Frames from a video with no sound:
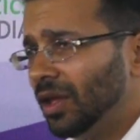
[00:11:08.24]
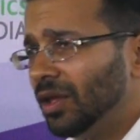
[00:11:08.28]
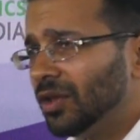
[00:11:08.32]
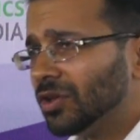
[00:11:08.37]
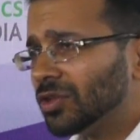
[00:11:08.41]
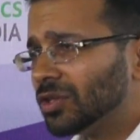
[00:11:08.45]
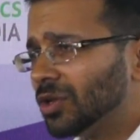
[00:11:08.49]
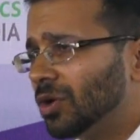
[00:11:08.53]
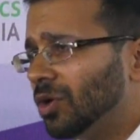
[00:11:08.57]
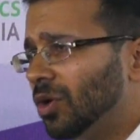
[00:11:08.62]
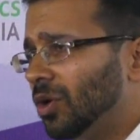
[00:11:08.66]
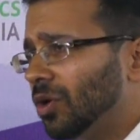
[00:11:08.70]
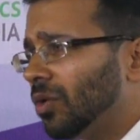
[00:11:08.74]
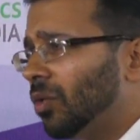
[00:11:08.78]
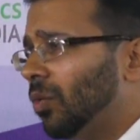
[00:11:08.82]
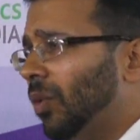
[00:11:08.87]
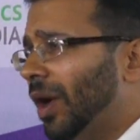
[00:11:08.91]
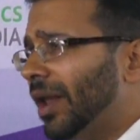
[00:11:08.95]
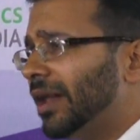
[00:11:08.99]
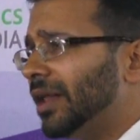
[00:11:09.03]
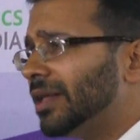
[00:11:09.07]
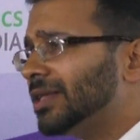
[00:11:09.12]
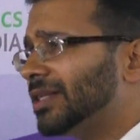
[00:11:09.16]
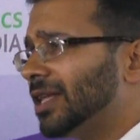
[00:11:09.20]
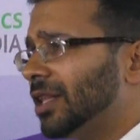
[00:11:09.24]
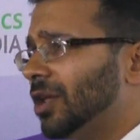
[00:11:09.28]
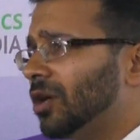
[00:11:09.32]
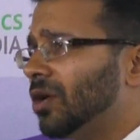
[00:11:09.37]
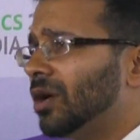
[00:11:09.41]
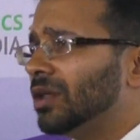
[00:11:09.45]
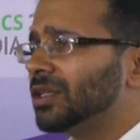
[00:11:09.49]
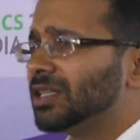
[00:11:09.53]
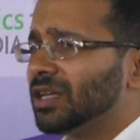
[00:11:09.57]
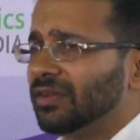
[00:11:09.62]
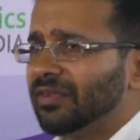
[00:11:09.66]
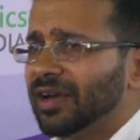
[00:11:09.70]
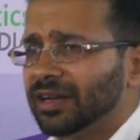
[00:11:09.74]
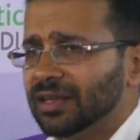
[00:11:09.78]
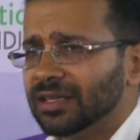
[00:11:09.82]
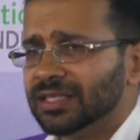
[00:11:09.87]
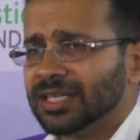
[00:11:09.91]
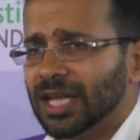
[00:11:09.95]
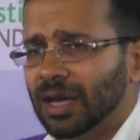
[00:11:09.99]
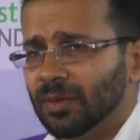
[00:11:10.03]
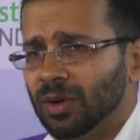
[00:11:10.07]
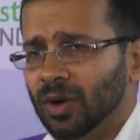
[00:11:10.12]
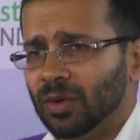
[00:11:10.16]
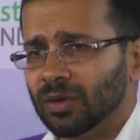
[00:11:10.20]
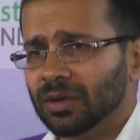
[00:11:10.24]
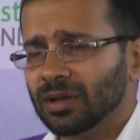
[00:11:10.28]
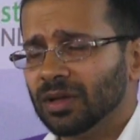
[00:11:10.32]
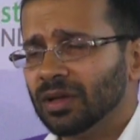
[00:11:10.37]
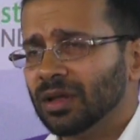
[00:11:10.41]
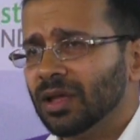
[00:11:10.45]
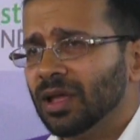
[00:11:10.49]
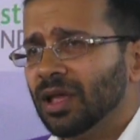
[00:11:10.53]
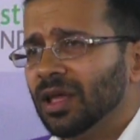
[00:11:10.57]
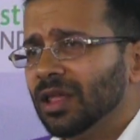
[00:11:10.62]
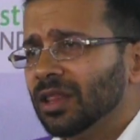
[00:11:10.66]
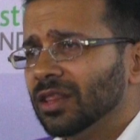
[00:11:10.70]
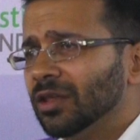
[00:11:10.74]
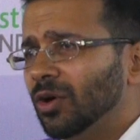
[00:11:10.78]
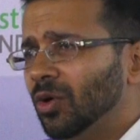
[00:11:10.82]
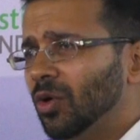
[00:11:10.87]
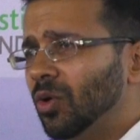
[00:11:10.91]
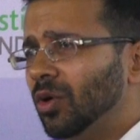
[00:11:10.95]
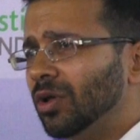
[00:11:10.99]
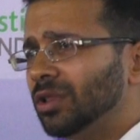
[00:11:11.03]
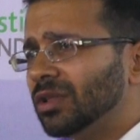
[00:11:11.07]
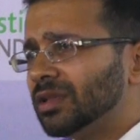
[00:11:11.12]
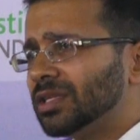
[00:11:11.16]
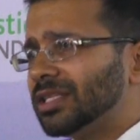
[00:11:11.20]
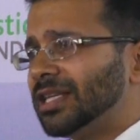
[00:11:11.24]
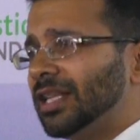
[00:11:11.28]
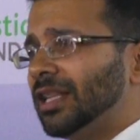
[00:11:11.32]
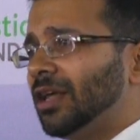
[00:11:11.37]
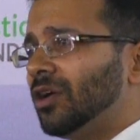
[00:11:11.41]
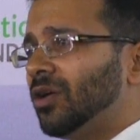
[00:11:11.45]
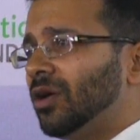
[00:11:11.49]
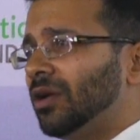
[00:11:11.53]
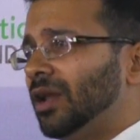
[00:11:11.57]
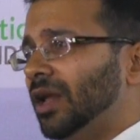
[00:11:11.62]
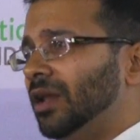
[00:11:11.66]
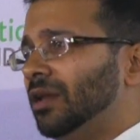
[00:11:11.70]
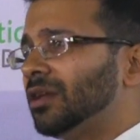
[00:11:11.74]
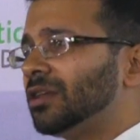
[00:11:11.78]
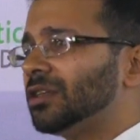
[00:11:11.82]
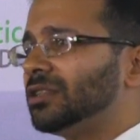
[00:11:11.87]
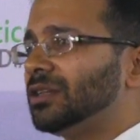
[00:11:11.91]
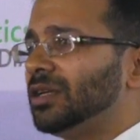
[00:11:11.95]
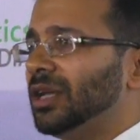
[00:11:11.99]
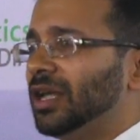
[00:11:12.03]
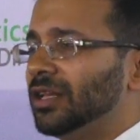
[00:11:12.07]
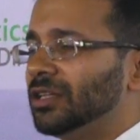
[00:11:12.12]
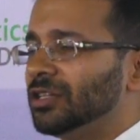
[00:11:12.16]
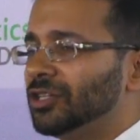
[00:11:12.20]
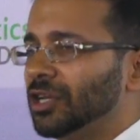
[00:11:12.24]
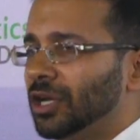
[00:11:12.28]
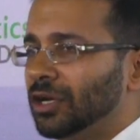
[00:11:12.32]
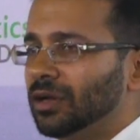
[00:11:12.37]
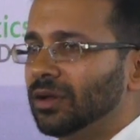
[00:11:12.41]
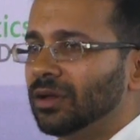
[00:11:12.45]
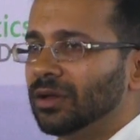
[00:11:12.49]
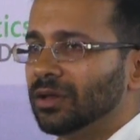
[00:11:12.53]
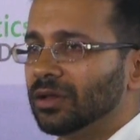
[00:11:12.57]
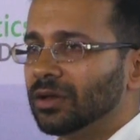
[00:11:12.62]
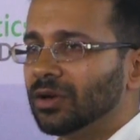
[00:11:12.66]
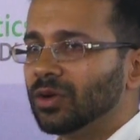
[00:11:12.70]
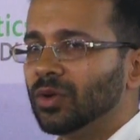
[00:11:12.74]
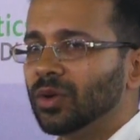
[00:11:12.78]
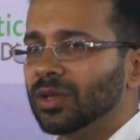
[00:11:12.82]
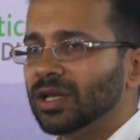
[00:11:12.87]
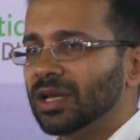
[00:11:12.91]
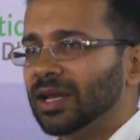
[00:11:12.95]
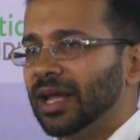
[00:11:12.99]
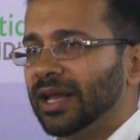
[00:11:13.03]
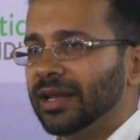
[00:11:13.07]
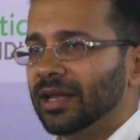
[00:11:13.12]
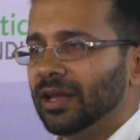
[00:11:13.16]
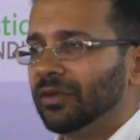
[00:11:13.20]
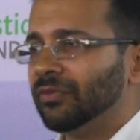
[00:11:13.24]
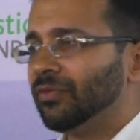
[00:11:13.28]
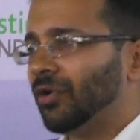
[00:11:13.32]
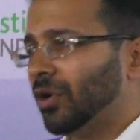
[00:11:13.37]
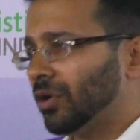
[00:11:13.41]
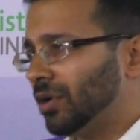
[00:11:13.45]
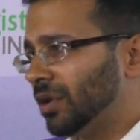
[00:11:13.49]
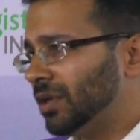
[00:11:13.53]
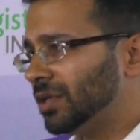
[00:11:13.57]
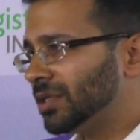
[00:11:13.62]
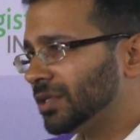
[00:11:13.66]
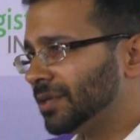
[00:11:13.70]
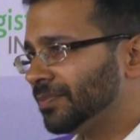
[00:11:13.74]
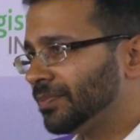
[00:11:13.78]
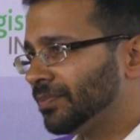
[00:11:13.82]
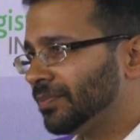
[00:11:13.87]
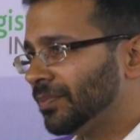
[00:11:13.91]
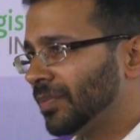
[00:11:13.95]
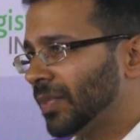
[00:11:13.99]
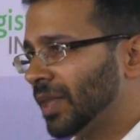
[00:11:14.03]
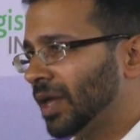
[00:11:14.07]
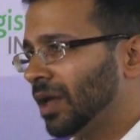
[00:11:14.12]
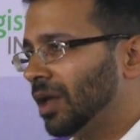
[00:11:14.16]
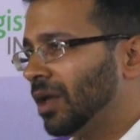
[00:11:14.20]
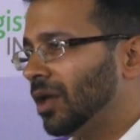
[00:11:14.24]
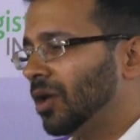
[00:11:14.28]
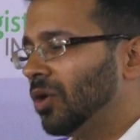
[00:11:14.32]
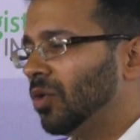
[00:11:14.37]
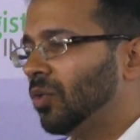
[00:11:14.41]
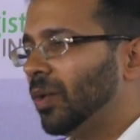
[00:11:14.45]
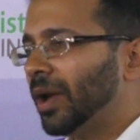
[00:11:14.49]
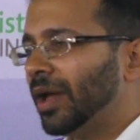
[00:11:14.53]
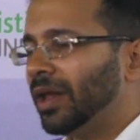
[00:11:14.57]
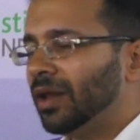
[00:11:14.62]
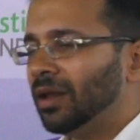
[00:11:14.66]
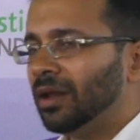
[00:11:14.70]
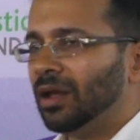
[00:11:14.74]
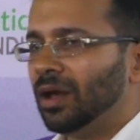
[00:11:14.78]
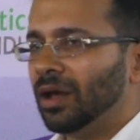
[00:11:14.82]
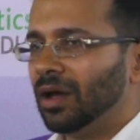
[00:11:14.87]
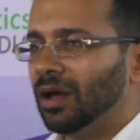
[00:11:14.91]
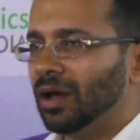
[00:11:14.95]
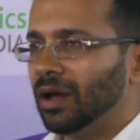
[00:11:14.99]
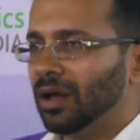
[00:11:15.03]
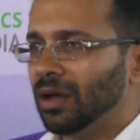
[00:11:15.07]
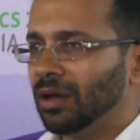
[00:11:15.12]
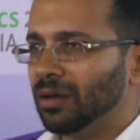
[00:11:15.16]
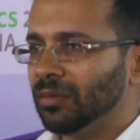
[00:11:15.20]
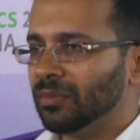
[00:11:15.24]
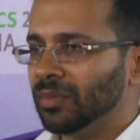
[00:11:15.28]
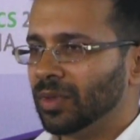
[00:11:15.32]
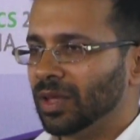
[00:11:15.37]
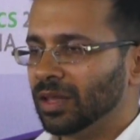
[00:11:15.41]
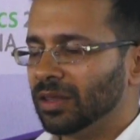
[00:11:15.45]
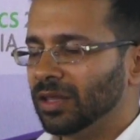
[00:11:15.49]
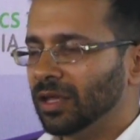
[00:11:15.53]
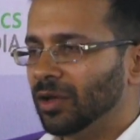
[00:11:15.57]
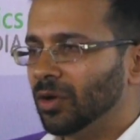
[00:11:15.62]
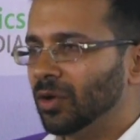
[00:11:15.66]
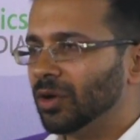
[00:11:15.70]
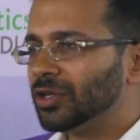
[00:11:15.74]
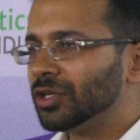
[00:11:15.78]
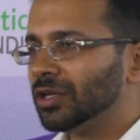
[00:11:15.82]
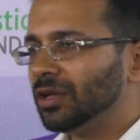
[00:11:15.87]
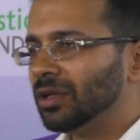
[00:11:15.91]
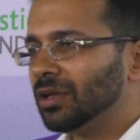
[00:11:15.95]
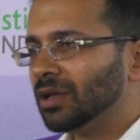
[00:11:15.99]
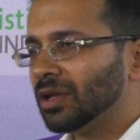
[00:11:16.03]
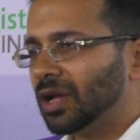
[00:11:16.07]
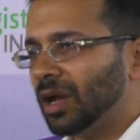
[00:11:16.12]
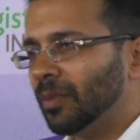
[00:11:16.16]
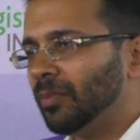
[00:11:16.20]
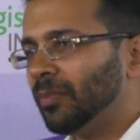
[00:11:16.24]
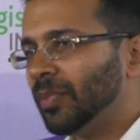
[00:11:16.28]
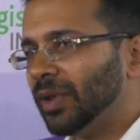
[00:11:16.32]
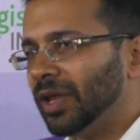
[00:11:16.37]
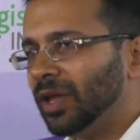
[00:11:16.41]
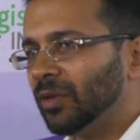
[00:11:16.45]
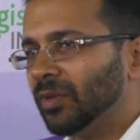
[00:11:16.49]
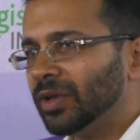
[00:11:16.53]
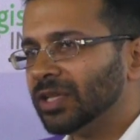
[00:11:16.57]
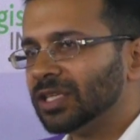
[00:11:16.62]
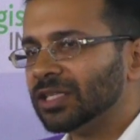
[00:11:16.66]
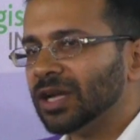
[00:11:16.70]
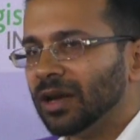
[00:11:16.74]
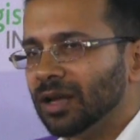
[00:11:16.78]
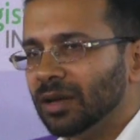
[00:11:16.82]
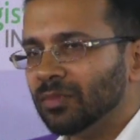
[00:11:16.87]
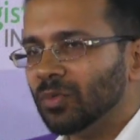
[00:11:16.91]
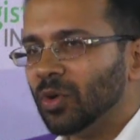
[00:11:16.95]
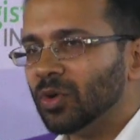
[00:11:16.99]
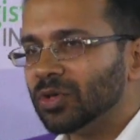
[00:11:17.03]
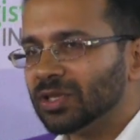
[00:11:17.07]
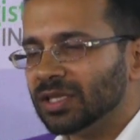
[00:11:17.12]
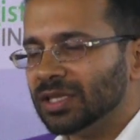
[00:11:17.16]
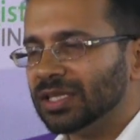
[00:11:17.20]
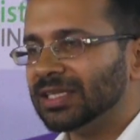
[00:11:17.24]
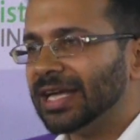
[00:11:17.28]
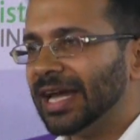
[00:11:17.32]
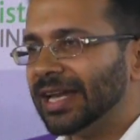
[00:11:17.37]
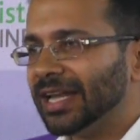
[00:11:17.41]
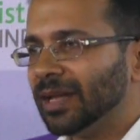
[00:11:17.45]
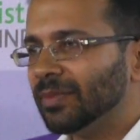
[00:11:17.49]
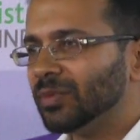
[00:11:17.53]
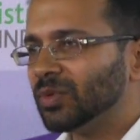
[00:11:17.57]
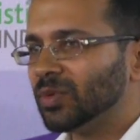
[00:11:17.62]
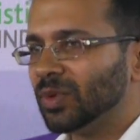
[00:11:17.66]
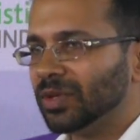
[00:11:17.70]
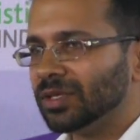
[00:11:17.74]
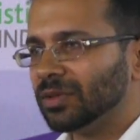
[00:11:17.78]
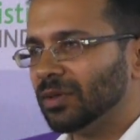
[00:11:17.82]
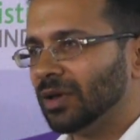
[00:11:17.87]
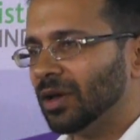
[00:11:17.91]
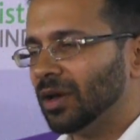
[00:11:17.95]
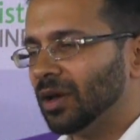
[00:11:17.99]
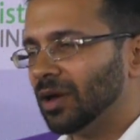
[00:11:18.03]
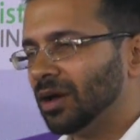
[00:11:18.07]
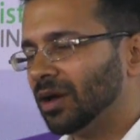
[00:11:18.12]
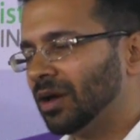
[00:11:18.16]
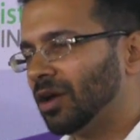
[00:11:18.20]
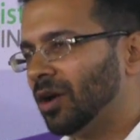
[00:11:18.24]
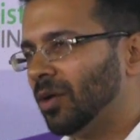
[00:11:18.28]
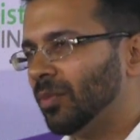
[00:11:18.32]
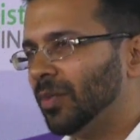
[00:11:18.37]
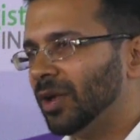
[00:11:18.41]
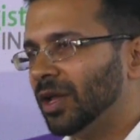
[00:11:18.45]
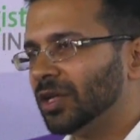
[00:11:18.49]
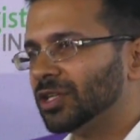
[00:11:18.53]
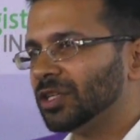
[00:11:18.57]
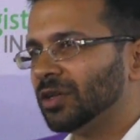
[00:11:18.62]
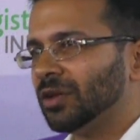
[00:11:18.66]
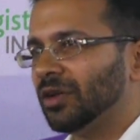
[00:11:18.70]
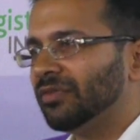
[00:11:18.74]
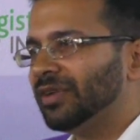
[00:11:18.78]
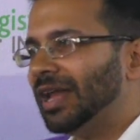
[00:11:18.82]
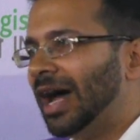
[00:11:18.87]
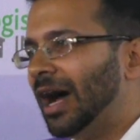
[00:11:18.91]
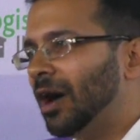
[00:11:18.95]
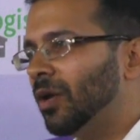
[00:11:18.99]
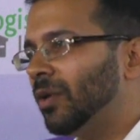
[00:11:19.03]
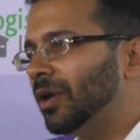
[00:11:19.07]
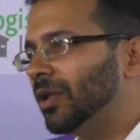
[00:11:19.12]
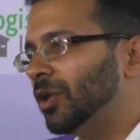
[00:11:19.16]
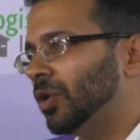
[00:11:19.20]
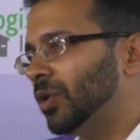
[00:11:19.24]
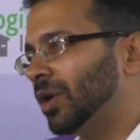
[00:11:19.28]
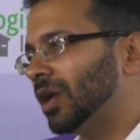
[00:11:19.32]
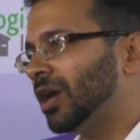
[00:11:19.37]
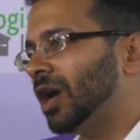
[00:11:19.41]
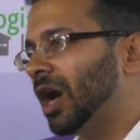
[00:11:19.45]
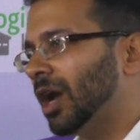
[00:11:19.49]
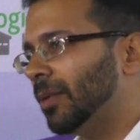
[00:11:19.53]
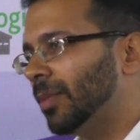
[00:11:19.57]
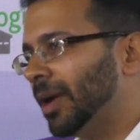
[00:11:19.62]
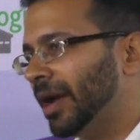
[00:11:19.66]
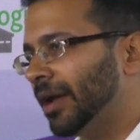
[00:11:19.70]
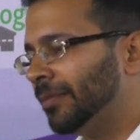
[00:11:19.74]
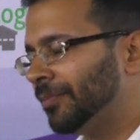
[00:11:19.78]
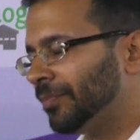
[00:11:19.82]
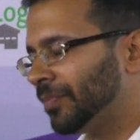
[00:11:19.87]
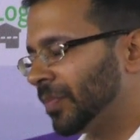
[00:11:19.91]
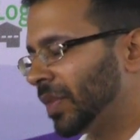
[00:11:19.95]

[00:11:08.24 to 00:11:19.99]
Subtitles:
So when did silicon surfactants come out? The whole silicon industry in general grew in the 1940s when the original company which started most of these items was a combination of Dow and Union Carbide.